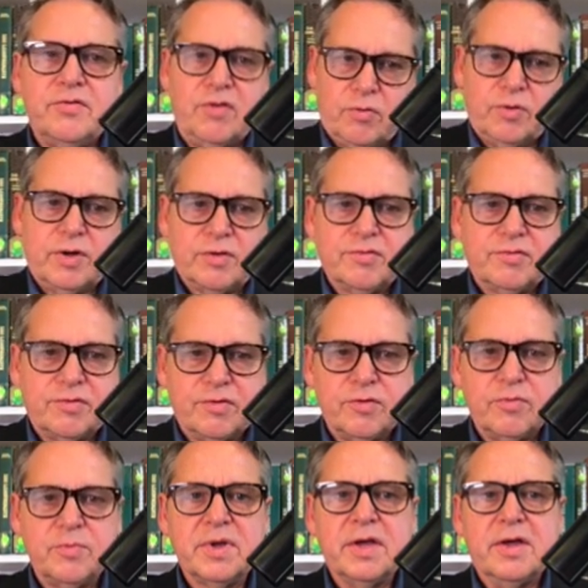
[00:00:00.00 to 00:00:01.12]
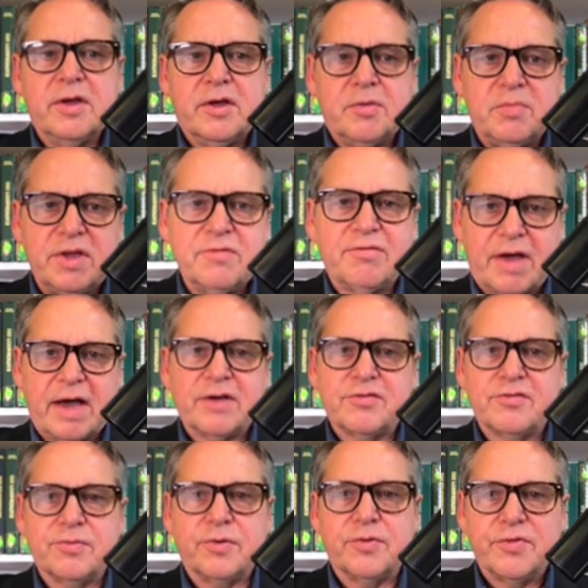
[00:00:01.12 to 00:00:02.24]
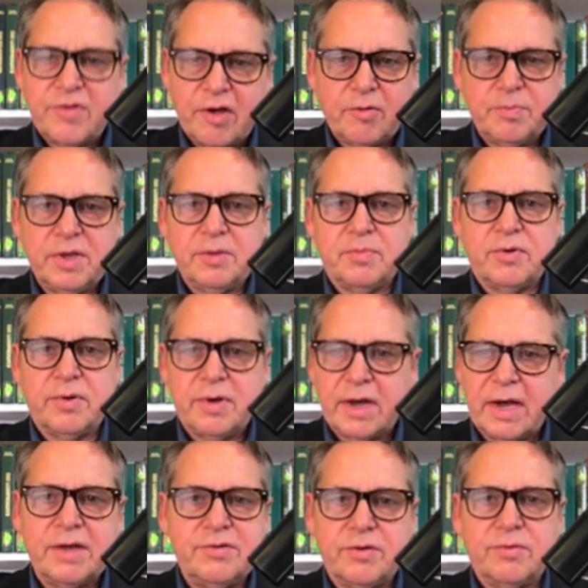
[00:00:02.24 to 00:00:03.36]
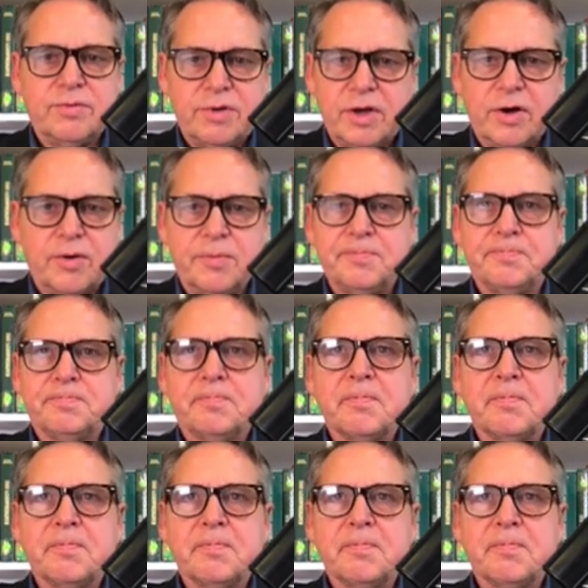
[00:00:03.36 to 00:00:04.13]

don't assume, be factual, tell people, I don't know.